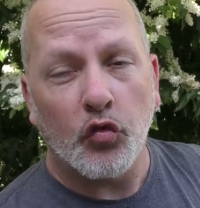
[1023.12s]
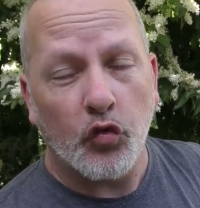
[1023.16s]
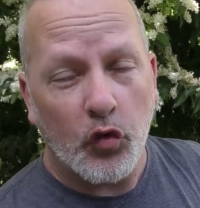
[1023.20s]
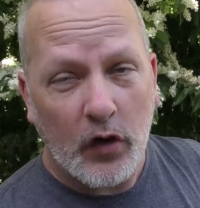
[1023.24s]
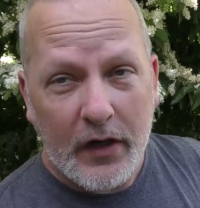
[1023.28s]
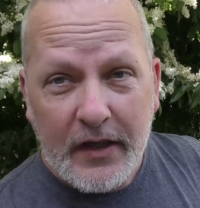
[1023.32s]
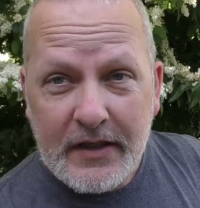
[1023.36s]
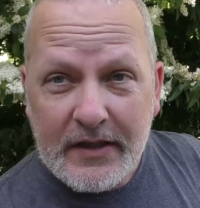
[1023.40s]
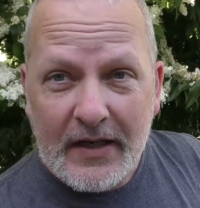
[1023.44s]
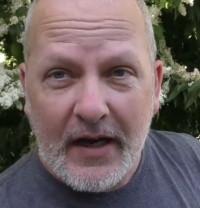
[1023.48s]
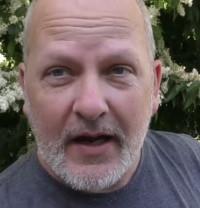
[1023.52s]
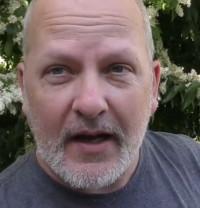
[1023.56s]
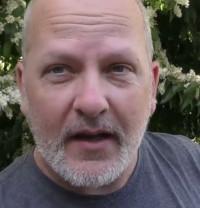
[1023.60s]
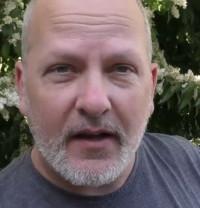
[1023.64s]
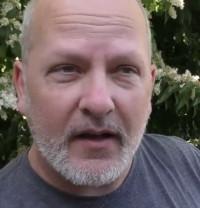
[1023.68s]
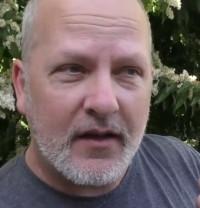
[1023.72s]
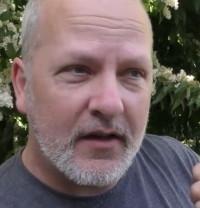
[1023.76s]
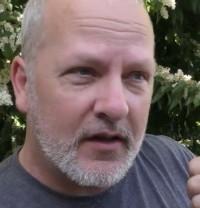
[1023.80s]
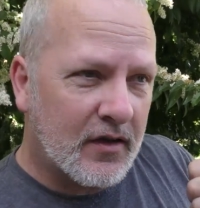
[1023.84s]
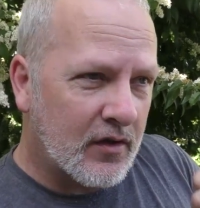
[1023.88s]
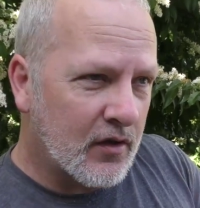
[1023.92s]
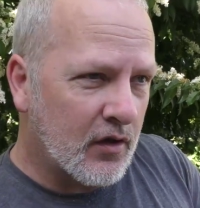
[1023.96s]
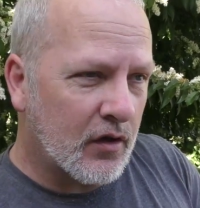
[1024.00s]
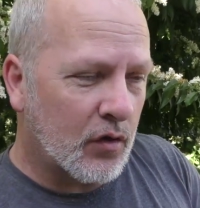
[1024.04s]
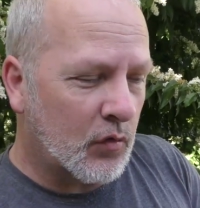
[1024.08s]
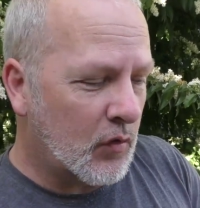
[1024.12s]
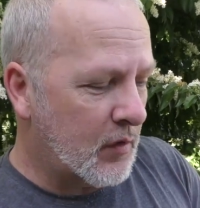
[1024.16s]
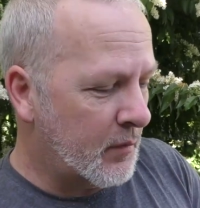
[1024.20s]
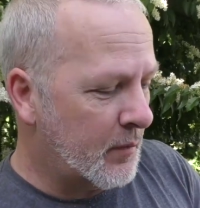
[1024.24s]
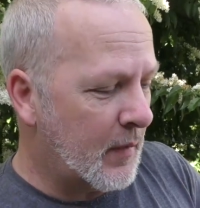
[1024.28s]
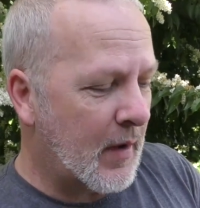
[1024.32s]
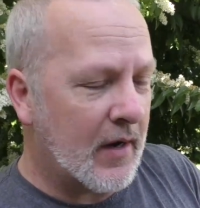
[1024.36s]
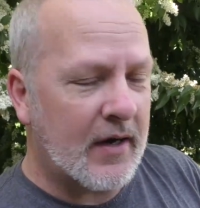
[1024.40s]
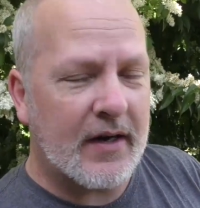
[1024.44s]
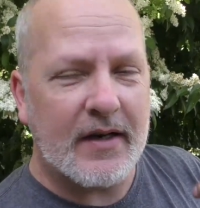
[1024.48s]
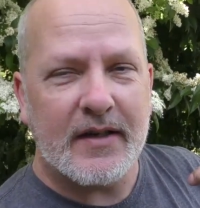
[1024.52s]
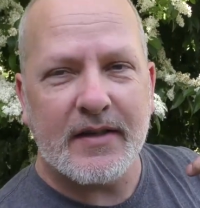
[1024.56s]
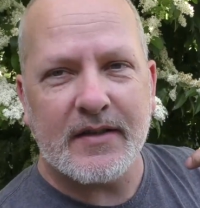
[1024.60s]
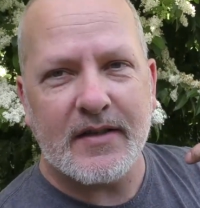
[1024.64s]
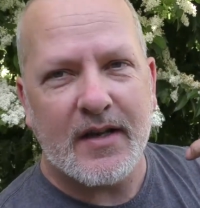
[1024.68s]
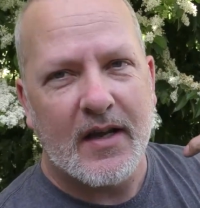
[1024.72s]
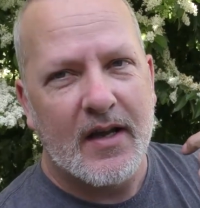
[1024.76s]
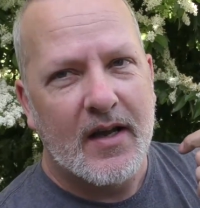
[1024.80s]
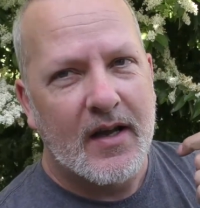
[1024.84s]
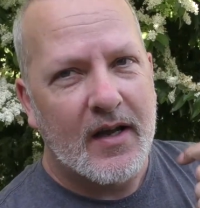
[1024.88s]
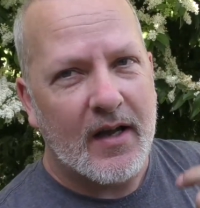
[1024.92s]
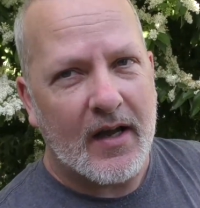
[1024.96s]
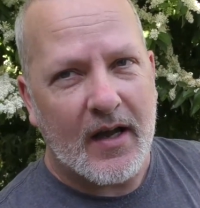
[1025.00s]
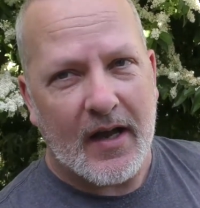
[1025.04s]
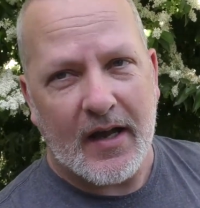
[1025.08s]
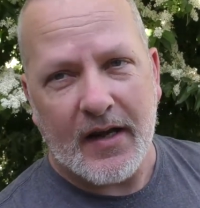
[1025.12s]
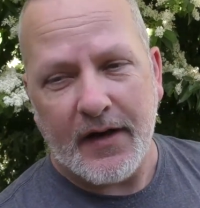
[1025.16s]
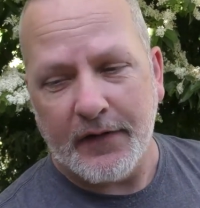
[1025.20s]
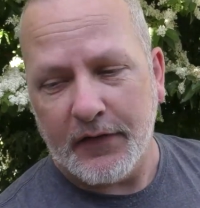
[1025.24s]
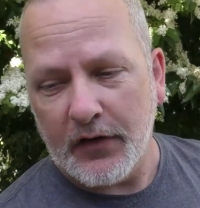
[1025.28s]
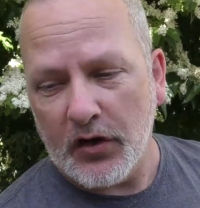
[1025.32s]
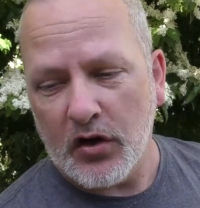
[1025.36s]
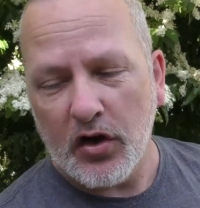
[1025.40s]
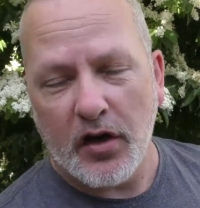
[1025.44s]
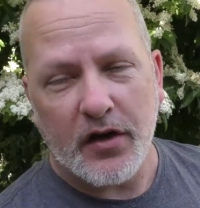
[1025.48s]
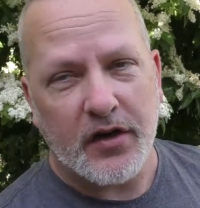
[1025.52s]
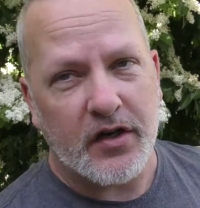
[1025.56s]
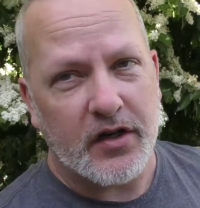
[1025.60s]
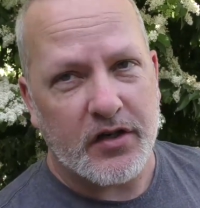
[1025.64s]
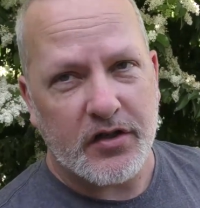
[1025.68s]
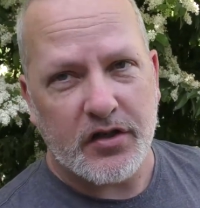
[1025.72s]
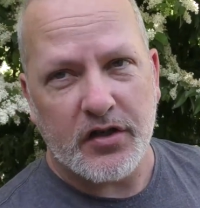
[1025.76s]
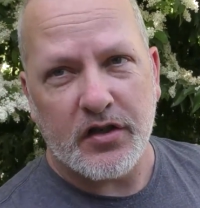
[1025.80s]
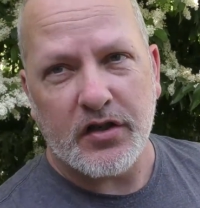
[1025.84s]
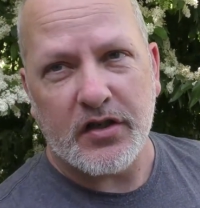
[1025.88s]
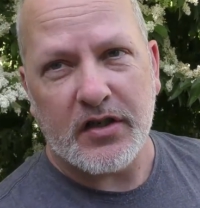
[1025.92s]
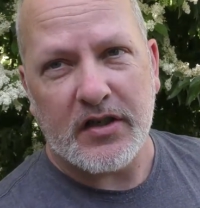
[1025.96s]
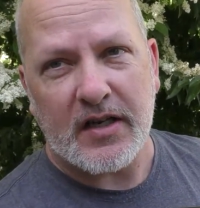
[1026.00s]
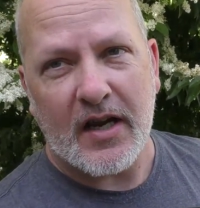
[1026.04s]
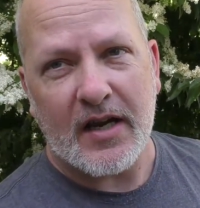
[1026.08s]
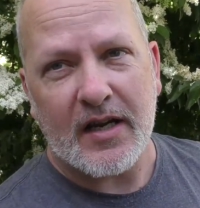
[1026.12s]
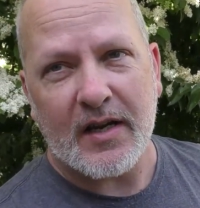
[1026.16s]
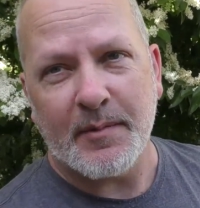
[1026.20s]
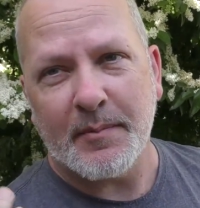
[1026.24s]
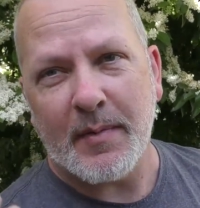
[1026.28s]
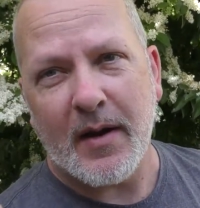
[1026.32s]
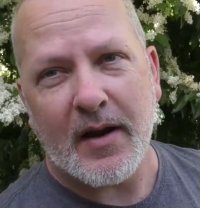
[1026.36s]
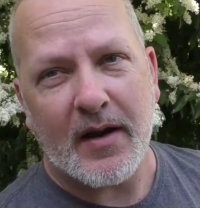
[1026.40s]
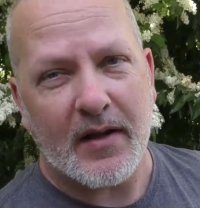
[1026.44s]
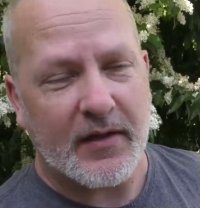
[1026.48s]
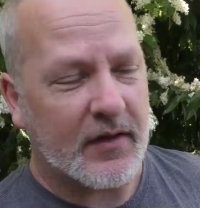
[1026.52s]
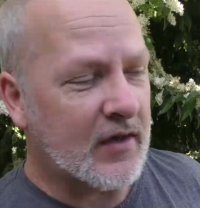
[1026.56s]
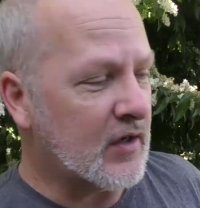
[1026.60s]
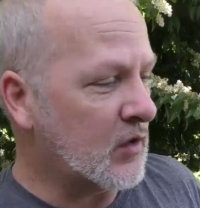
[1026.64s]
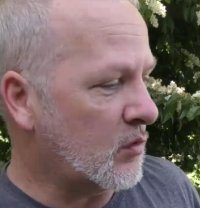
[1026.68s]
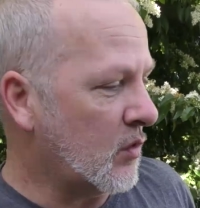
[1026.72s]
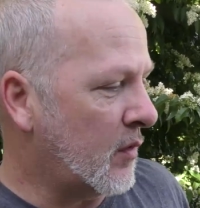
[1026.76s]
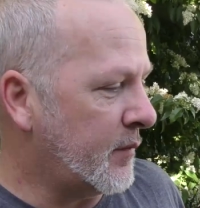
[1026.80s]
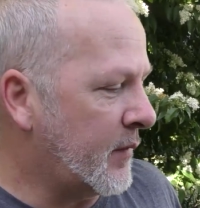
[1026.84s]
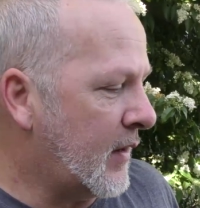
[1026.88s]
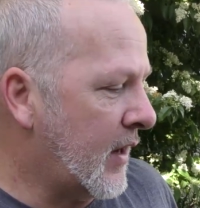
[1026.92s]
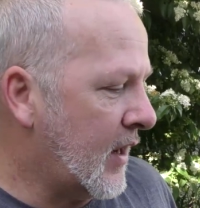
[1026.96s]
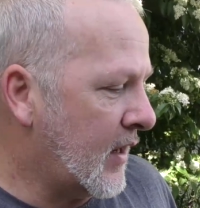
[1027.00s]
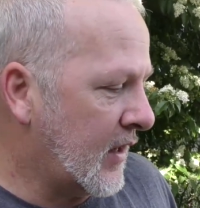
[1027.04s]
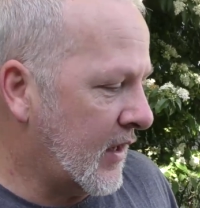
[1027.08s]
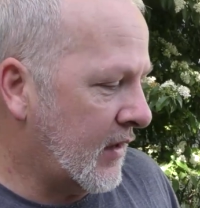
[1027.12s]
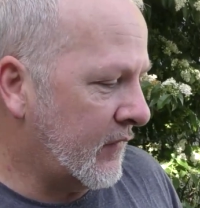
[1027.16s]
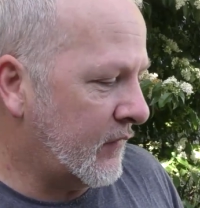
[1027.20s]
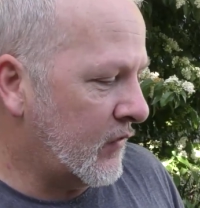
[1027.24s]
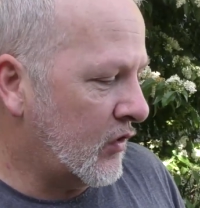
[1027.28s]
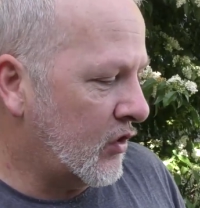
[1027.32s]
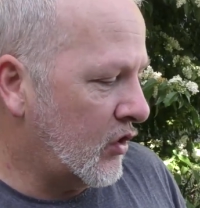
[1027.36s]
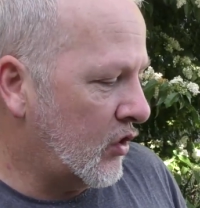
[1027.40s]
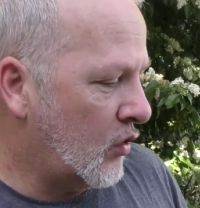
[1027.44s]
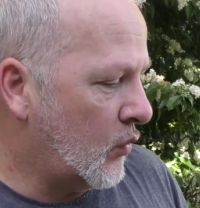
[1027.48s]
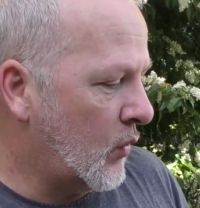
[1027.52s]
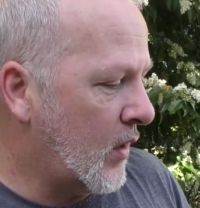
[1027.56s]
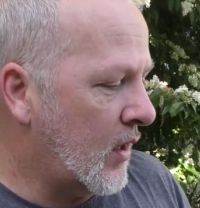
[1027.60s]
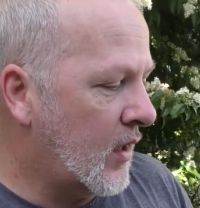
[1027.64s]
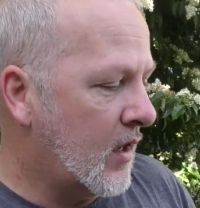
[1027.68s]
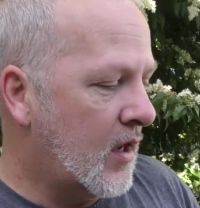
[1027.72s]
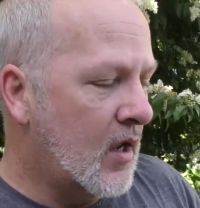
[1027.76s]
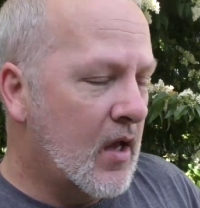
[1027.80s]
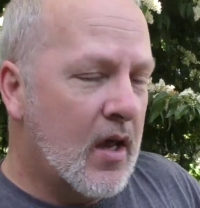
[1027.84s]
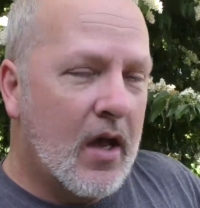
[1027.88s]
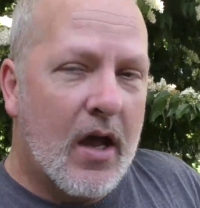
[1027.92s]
retailer, you're dealing with Bunnings, and if you've got any issues, you take it back and they swap you out and give you a new one.